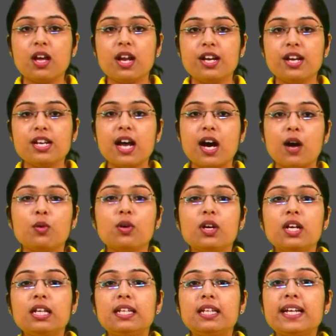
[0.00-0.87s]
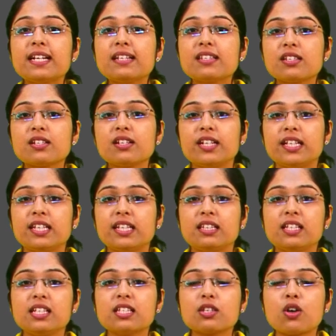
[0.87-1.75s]
Now, let's study
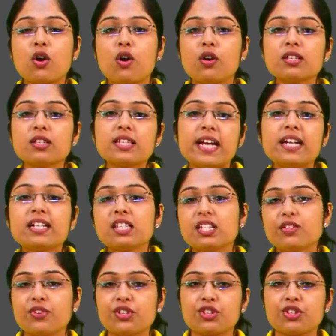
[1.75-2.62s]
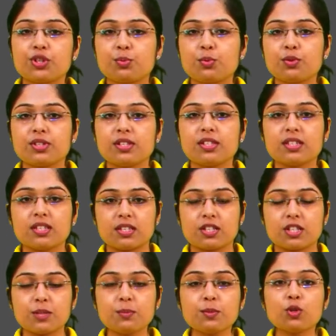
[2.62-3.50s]
these on-site sewage disposal
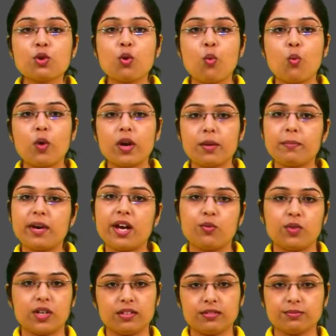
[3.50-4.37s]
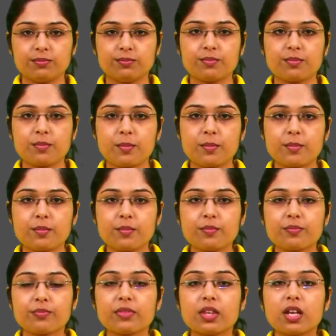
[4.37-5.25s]
systems one by one.
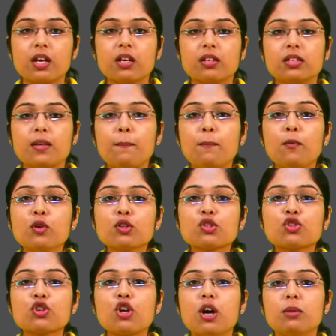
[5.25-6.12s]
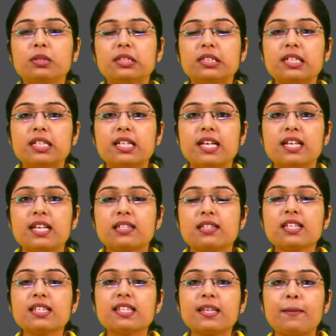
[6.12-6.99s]
The most common is
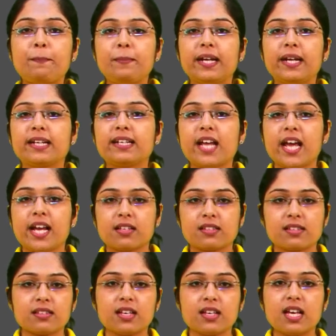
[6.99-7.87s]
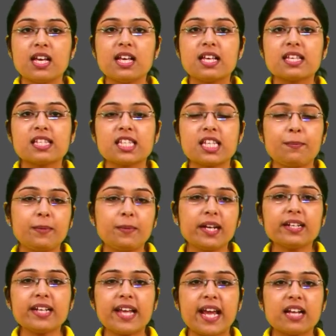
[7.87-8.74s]
the septic tanks.
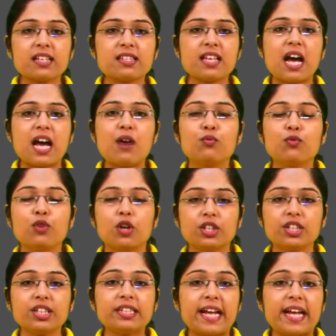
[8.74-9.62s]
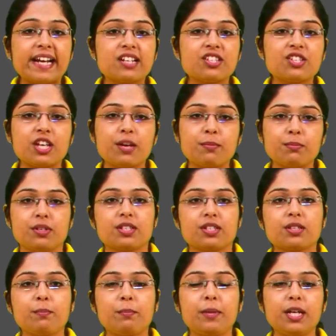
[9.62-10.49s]
Septic tanks are watertight
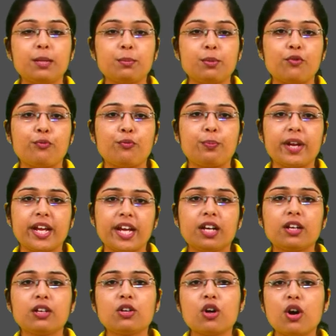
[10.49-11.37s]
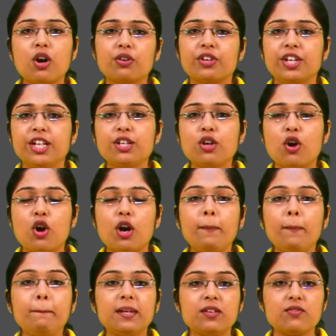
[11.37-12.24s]
chambers made up of brick, concrete or
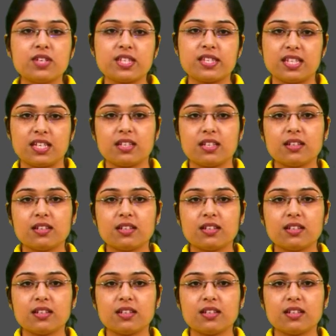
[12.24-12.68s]
PVC.